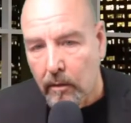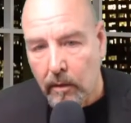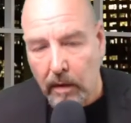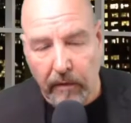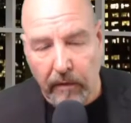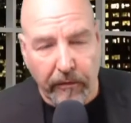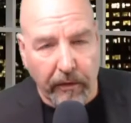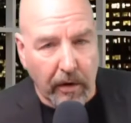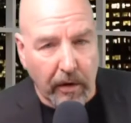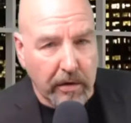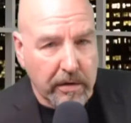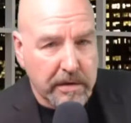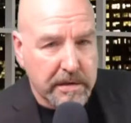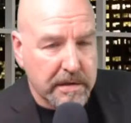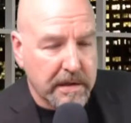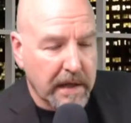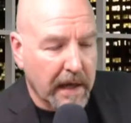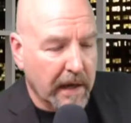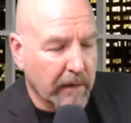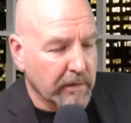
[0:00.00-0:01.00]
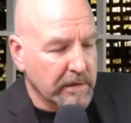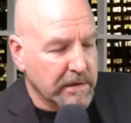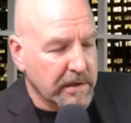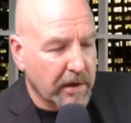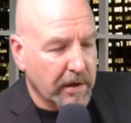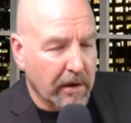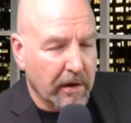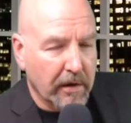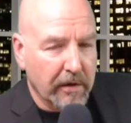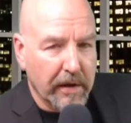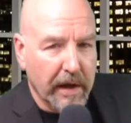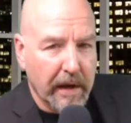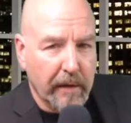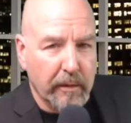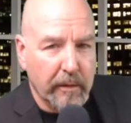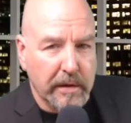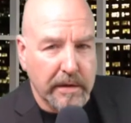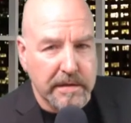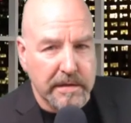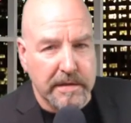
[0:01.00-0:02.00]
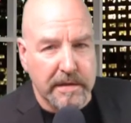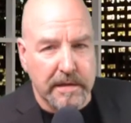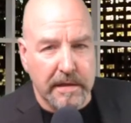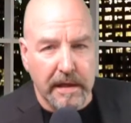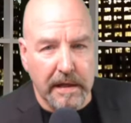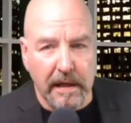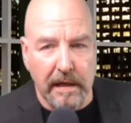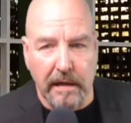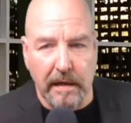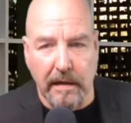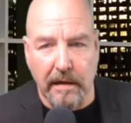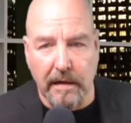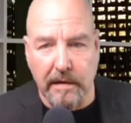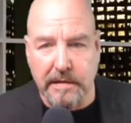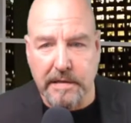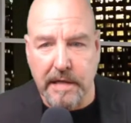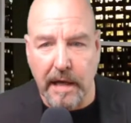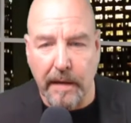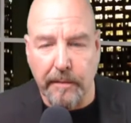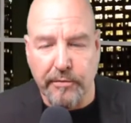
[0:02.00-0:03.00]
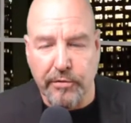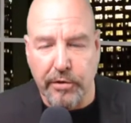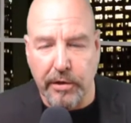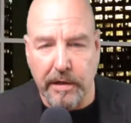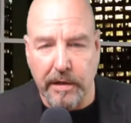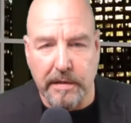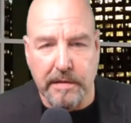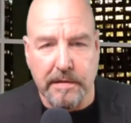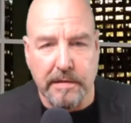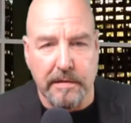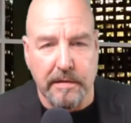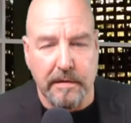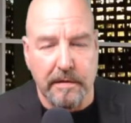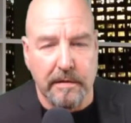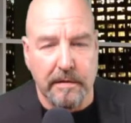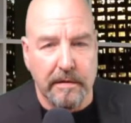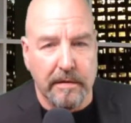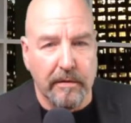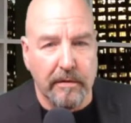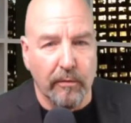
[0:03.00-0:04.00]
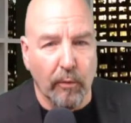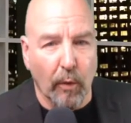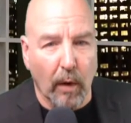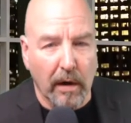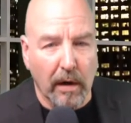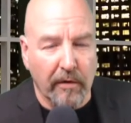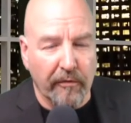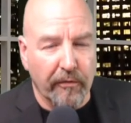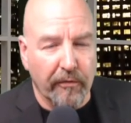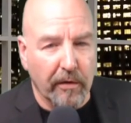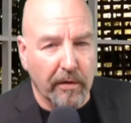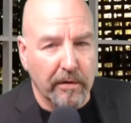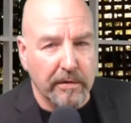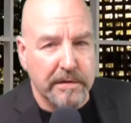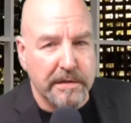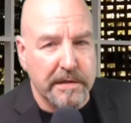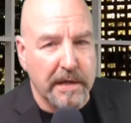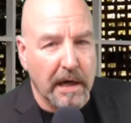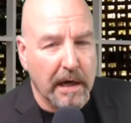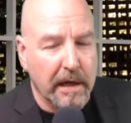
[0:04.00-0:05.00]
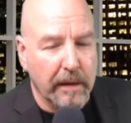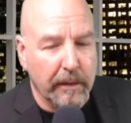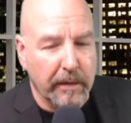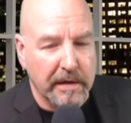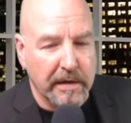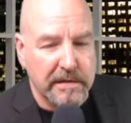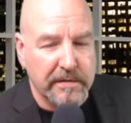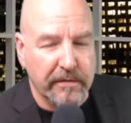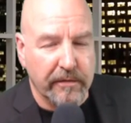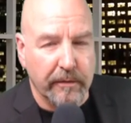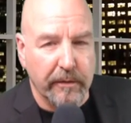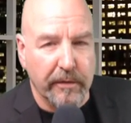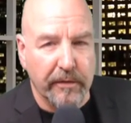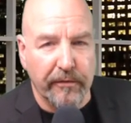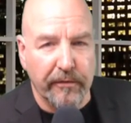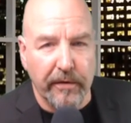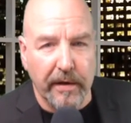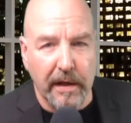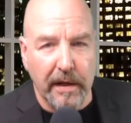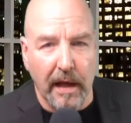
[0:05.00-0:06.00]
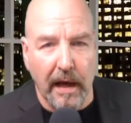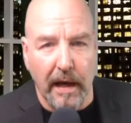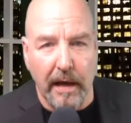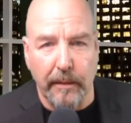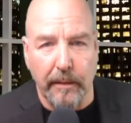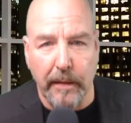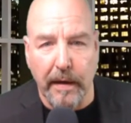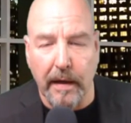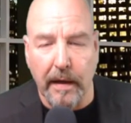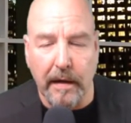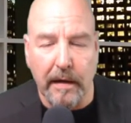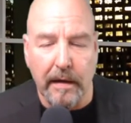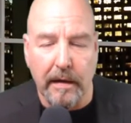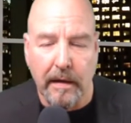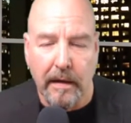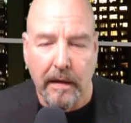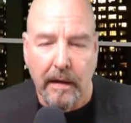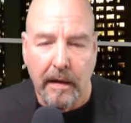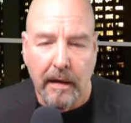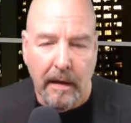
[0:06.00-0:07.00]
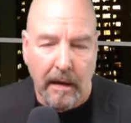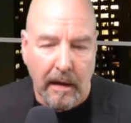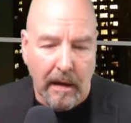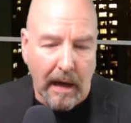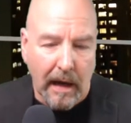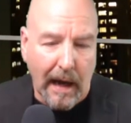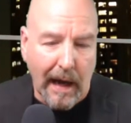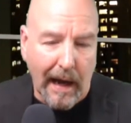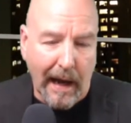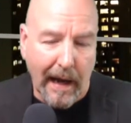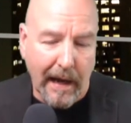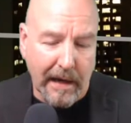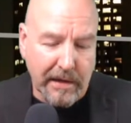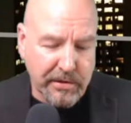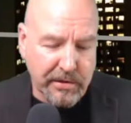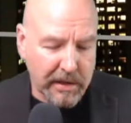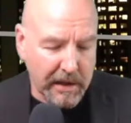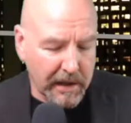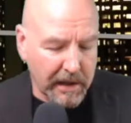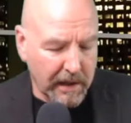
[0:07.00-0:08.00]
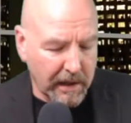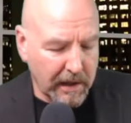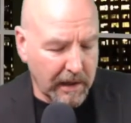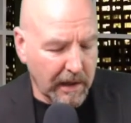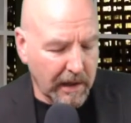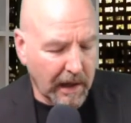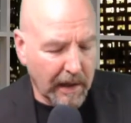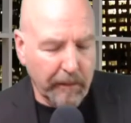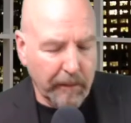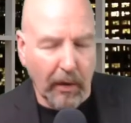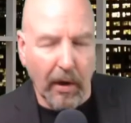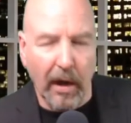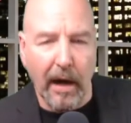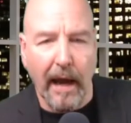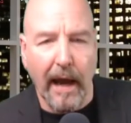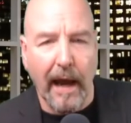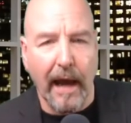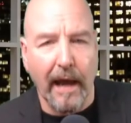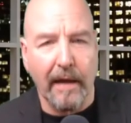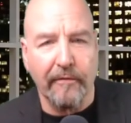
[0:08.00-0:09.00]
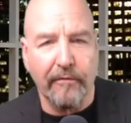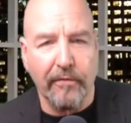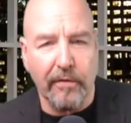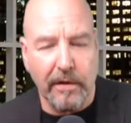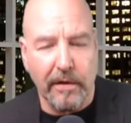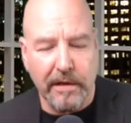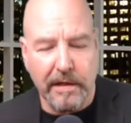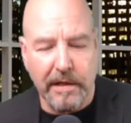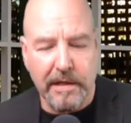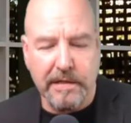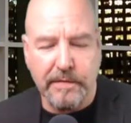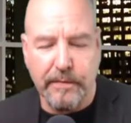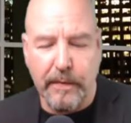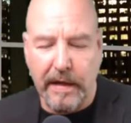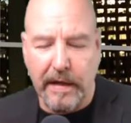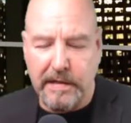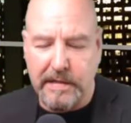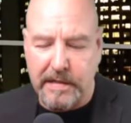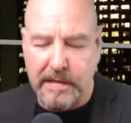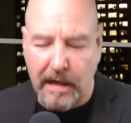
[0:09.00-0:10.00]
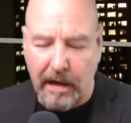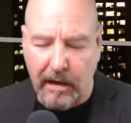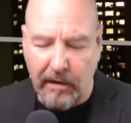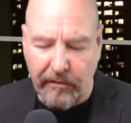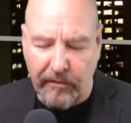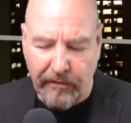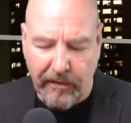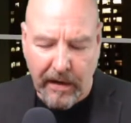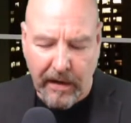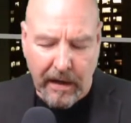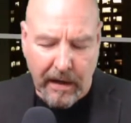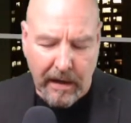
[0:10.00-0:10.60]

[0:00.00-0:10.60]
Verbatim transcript: Well, folks, that was her. That was the temptress, the wonderful Succubus from the PheliMint. I actually, I bought a handful of these myself.